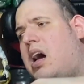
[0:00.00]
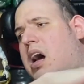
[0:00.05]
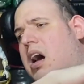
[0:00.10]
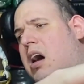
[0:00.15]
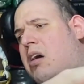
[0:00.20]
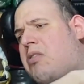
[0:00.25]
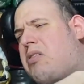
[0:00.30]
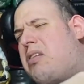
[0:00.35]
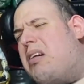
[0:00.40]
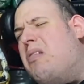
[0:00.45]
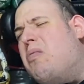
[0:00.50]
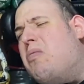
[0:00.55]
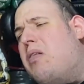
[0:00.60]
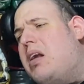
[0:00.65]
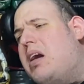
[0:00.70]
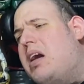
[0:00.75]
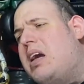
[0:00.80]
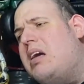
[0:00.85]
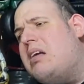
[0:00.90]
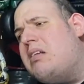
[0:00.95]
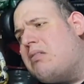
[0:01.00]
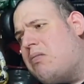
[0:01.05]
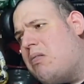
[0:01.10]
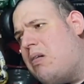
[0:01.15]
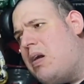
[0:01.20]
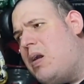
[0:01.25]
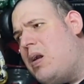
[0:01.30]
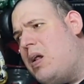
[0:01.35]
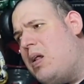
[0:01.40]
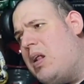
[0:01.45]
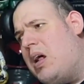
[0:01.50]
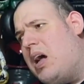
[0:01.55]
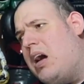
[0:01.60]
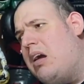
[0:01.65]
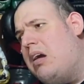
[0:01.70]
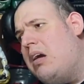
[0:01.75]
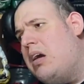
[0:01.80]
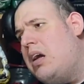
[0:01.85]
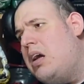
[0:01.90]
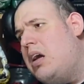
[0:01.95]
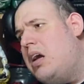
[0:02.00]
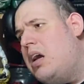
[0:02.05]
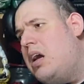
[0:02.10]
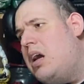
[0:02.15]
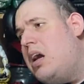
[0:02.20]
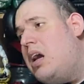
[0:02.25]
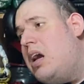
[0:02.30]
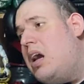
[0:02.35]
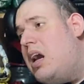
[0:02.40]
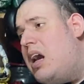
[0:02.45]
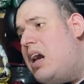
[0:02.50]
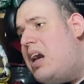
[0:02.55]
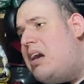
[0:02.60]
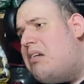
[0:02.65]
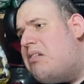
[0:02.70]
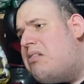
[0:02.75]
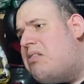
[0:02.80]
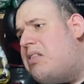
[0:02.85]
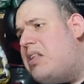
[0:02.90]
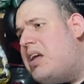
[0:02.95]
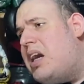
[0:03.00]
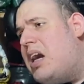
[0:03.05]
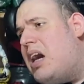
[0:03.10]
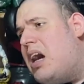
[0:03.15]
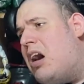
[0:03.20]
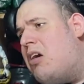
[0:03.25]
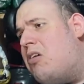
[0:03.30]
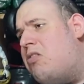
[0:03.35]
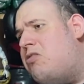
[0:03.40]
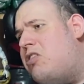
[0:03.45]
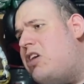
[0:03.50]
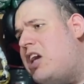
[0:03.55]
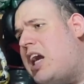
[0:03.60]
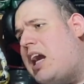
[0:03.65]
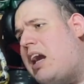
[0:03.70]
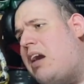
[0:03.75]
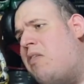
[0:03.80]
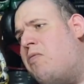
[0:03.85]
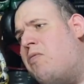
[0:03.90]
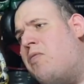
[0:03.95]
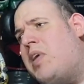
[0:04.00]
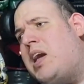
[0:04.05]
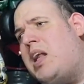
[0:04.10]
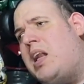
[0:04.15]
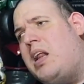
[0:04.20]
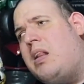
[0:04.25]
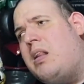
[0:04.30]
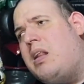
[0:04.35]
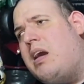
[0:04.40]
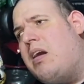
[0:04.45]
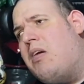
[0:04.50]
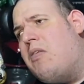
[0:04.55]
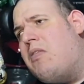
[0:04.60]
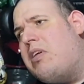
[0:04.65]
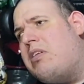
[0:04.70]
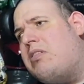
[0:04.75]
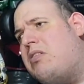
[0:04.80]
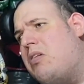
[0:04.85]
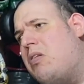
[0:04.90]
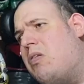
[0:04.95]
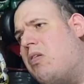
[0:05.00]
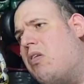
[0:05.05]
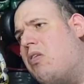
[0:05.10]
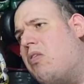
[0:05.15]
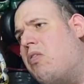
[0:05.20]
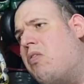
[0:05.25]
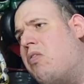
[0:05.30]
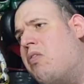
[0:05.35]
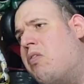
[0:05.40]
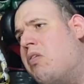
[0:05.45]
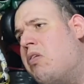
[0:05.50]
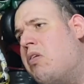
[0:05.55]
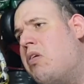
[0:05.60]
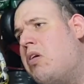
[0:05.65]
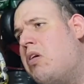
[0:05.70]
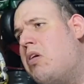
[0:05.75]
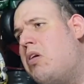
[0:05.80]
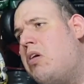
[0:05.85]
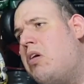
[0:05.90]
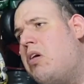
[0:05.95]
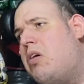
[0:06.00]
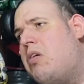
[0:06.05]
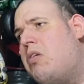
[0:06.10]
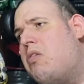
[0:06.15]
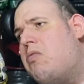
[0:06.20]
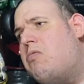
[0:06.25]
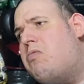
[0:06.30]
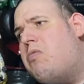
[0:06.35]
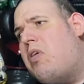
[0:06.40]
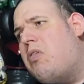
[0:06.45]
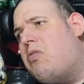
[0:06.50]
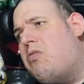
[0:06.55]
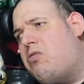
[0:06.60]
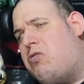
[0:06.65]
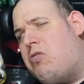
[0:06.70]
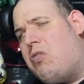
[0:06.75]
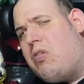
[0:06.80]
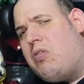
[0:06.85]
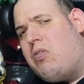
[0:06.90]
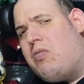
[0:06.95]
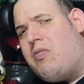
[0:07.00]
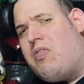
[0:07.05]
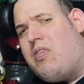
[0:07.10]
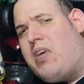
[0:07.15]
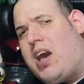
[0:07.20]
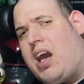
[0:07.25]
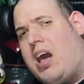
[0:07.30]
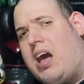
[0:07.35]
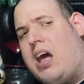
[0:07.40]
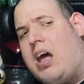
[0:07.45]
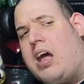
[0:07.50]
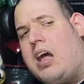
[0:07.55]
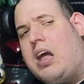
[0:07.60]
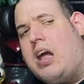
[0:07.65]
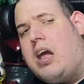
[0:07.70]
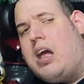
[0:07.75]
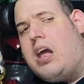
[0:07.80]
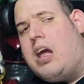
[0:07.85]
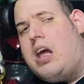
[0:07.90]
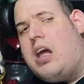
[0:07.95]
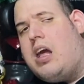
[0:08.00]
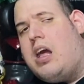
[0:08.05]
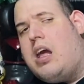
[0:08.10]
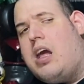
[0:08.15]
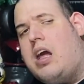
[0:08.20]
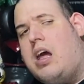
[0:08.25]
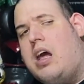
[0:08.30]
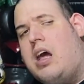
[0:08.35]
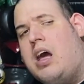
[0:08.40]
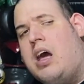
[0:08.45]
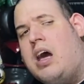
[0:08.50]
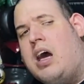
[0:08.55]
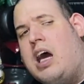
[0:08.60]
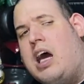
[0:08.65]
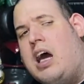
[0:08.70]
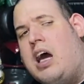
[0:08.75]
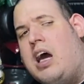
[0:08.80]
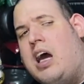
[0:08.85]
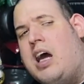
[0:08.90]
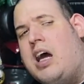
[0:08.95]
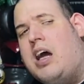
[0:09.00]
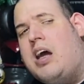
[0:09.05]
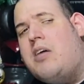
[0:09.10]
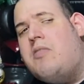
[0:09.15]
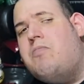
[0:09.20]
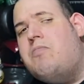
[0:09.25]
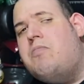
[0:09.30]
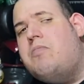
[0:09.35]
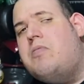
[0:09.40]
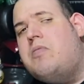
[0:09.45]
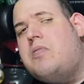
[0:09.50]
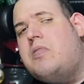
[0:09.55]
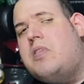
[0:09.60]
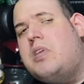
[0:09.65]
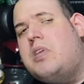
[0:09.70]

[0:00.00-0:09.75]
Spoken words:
I'll tell you what it is quickly though. It's the OG, meaning the original Volcano figure, and